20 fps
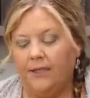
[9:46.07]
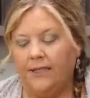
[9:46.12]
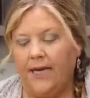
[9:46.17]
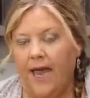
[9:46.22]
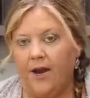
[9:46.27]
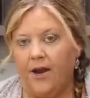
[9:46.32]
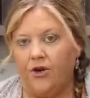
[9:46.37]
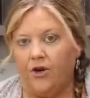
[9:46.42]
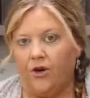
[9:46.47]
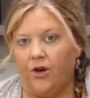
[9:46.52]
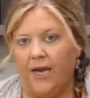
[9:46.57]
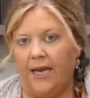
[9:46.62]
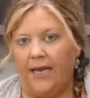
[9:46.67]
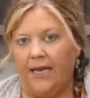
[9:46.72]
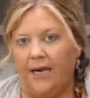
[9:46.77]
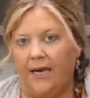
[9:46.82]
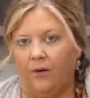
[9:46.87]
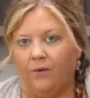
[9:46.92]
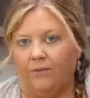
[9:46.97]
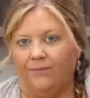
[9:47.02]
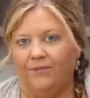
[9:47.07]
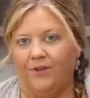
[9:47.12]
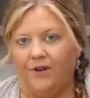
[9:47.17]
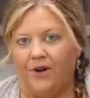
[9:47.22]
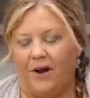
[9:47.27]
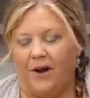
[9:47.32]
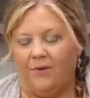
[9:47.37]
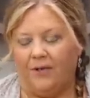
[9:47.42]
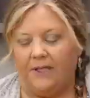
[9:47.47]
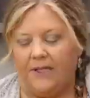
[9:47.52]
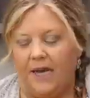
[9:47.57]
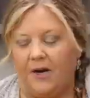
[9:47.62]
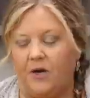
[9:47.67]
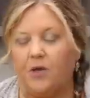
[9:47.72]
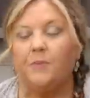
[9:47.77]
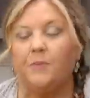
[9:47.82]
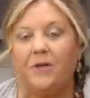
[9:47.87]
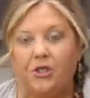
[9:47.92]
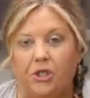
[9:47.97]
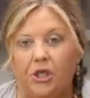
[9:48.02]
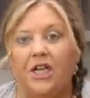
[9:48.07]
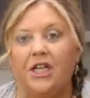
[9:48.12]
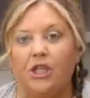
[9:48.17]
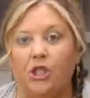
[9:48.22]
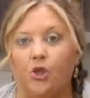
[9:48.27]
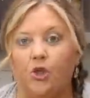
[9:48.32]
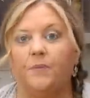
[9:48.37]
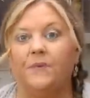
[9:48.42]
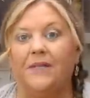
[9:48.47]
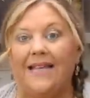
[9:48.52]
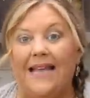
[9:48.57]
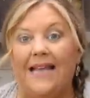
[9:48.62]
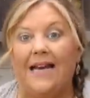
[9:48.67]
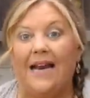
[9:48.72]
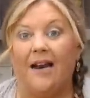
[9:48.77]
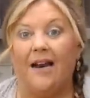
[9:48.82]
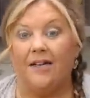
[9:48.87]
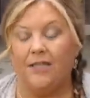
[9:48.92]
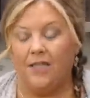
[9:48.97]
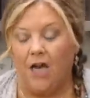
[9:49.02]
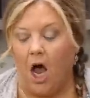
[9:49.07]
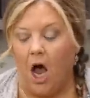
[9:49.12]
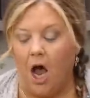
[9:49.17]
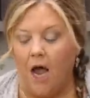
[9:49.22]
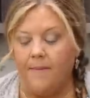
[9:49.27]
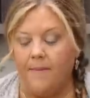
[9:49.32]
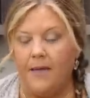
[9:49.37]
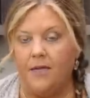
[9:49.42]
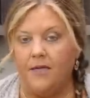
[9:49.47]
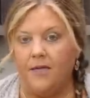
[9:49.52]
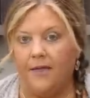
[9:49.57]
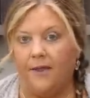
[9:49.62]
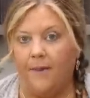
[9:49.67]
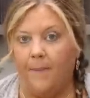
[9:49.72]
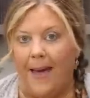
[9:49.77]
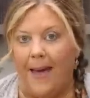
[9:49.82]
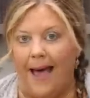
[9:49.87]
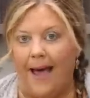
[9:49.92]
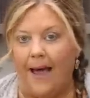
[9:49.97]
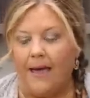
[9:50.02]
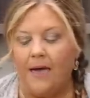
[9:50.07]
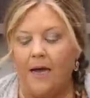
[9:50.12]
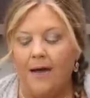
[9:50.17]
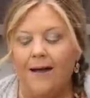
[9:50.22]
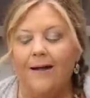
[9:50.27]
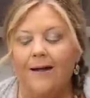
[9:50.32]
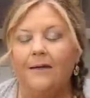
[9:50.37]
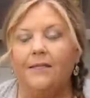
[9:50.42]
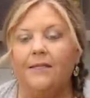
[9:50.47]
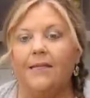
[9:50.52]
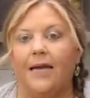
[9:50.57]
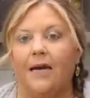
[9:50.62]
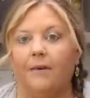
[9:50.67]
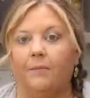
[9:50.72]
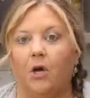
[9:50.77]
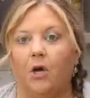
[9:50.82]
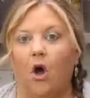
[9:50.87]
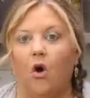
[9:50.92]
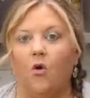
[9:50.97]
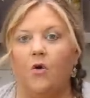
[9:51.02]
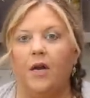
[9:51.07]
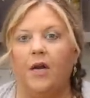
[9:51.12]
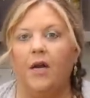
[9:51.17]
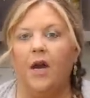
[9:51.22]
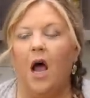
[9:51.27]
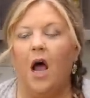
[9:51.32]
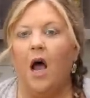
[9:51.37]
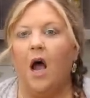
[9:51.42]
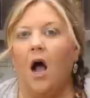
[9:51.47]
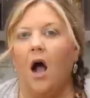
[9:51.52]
tender in, or they're not really tenders, but chicken strips in at a time into the bag to get them coated.